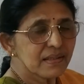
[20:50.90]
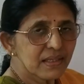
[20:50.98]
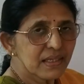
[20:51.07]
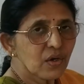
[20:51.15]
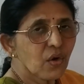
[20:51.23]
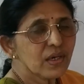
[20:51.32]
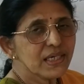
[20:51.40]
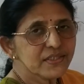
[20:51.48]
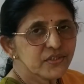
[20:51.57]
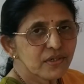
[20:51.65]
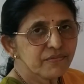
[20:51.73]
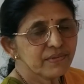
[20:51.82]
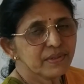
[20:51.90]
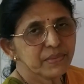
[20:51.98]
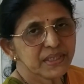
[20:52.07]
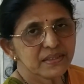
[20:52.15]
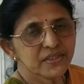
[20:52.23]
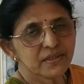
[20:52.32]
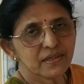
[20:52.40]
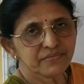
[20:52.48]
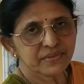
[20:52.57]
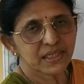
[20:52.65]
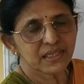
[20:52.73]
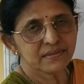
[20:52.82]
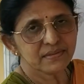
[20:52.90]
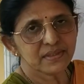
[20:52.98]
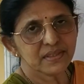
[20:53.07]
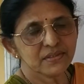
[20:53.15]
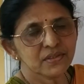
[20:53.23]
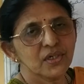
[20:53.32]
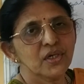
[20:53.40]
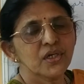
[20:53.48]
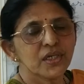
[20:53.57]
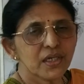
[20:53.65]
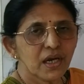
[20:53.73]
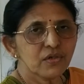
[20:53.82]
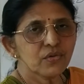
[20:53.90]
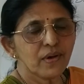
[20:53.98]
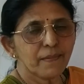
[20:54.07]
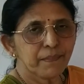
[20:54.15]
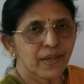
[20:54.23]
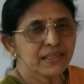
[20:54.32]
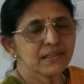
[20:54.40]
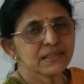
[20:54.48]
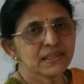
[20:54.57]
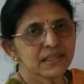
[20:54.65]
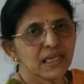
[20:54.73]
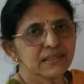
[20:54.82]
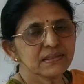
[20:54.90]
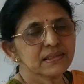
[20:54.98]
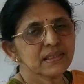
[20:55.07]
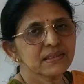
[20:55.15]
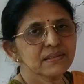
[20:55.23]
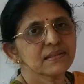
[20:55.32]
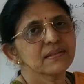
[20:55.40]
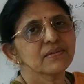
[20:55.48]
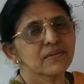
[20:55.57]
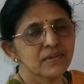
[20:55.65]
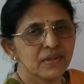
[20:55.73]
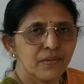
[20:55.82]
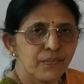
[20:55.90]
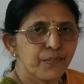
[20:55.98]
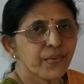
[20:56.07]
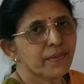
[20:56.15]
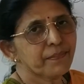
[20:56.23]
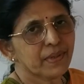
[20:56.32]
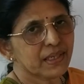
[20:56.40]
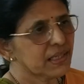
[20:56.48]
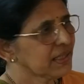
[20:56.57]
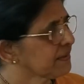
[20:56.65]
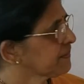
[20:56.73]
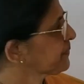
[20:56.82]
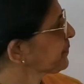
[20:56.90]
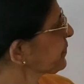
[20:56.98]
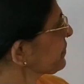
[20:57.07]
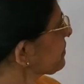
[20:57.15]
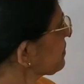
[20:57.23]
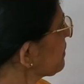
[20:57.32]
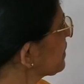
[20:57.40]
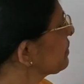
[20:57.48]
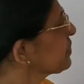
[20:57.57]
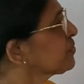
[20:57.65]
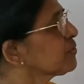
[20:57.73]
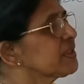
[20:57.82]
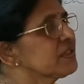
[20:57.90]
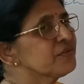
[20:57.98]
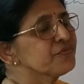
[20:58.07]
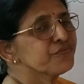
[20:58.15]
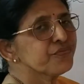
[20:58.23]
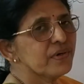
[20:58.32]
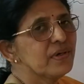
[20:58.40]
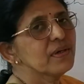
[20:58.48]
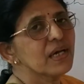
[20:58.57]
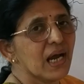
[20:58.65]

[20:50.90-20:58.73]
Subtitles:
the knowledge of limitation of statistics in order to apply the statistics properly to its full